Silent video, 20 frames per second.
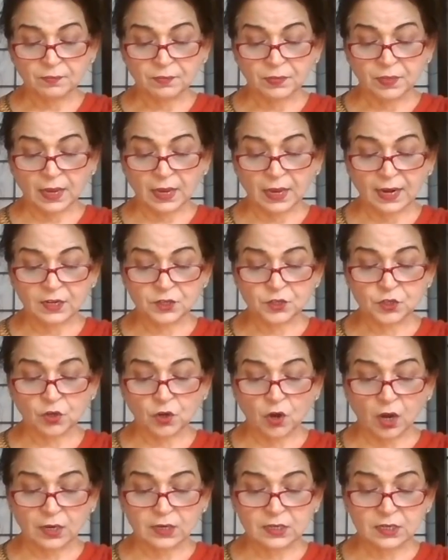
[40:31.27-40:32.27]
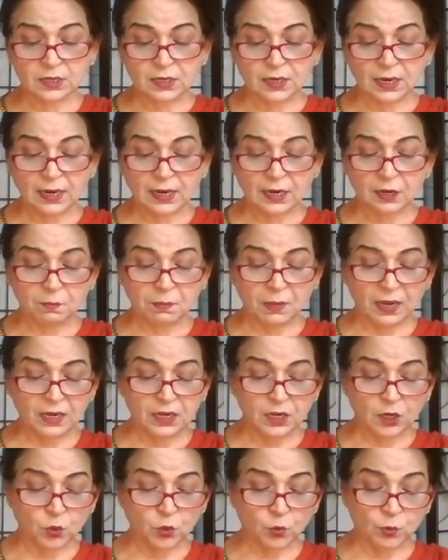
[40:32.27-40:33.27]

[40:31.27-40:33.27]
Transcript: the heads cocked at many